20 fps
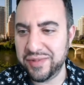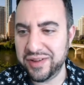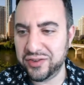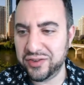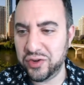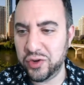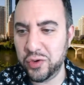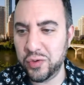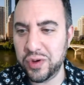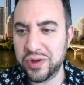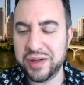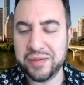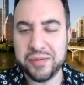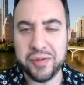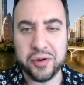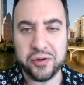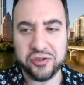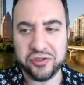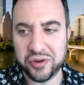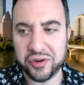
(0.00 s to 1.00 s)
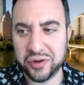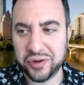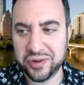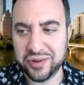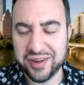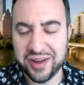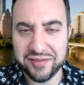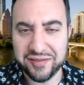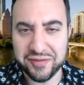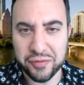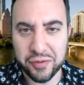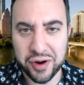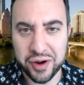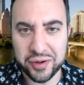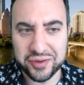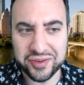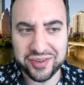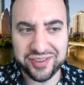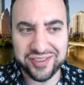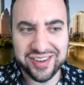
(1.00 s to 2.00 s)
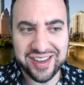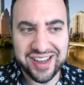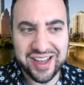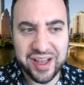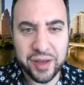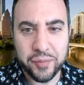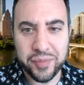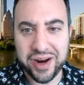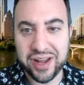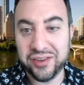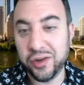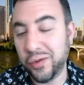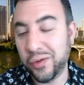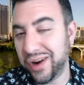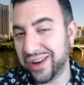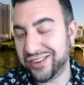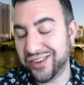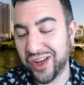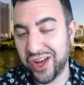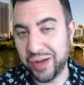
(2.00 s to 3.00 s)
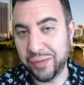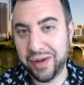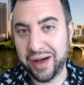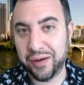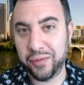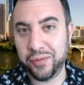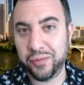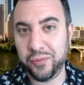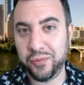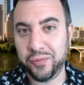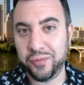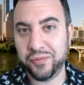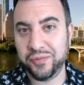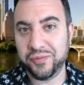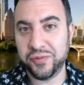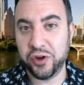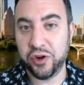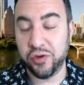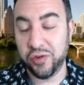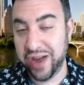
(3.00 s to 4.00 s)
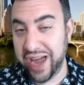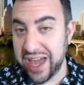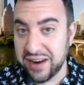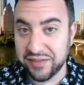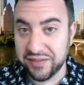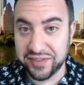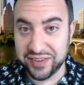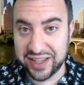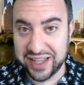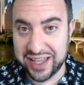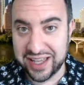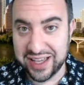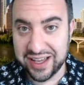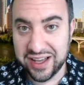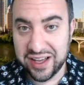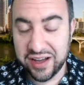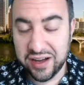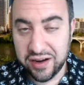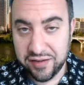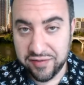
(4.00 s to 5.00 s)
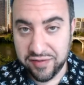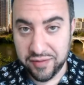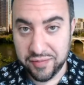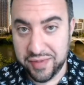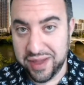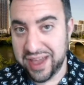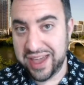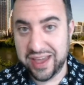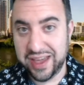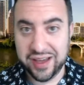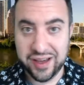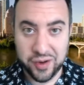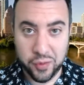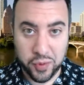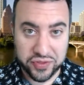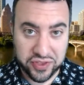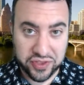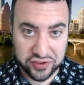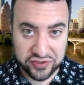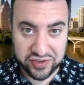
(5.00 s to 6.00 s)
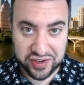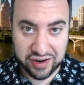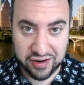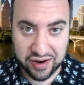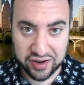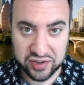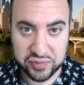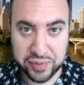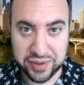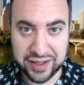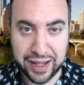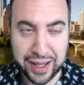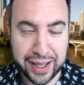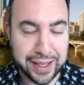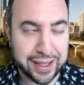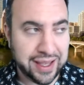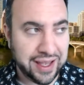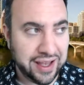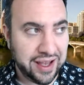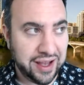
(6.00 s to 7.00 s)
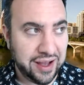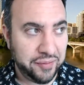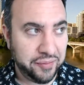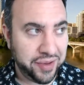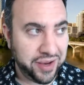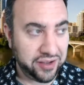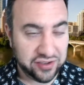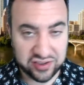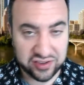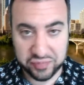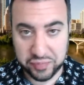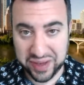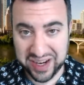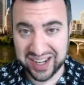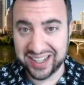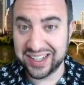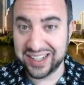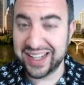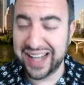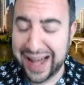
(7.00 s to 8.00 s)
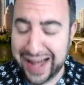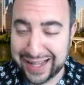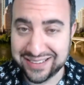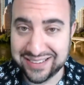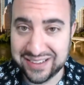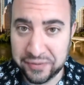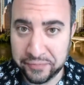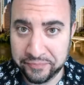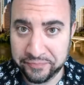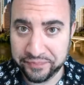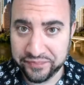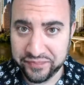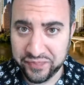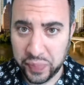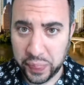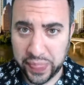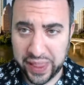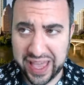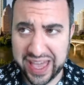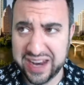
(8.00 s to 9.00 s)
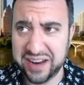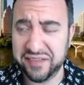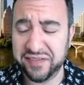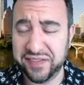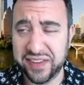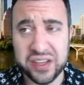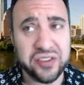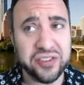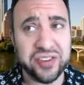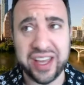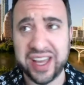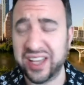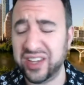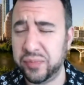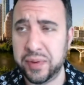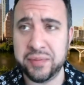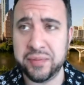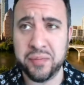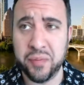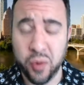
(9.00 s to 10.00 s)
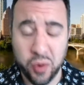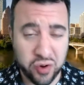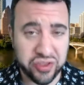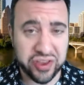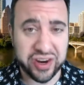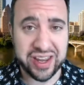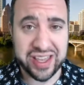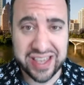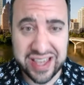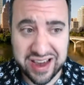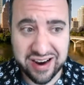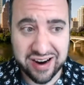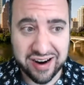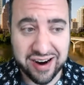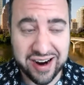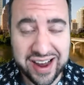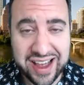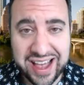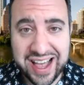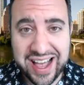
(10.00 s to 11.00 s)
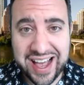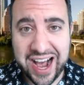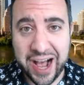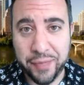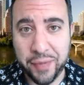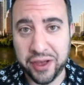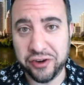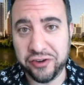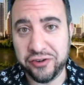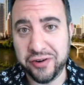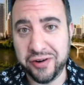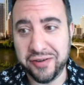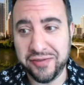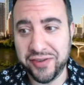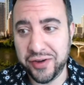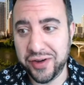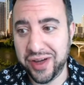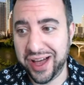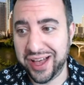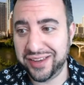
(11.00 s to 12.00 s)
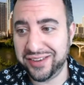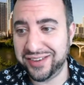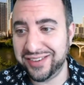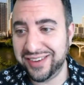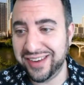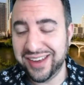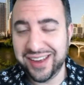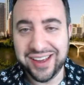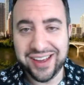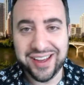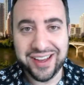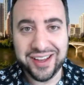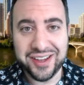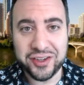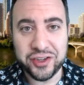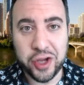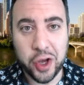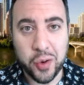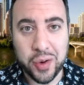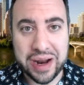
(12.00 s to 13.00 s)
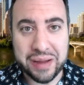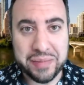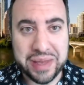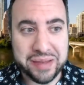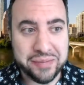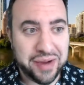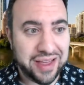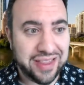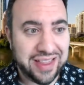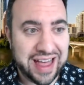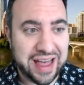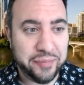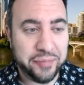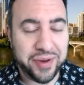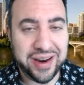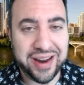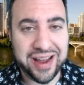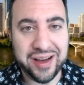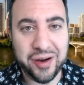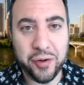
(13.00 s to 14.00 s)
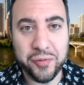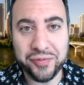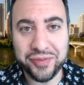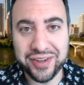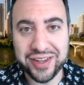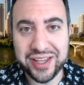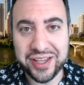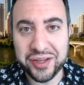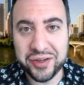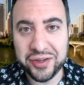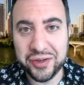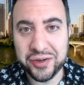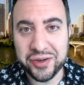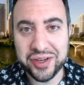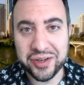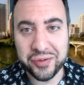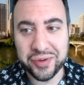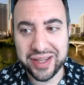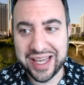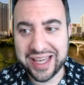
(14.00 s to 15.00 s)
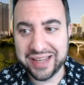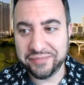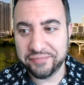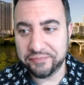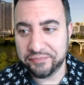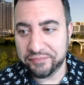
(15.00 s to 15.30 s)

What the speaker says: too emotional of roads. But I do want to talk about creatively, for me, what this year has been like, because it's been a lot, and it feels like it's been more than a year. I'm not sure if you guys know what I mean by that, but hopefully you can relate.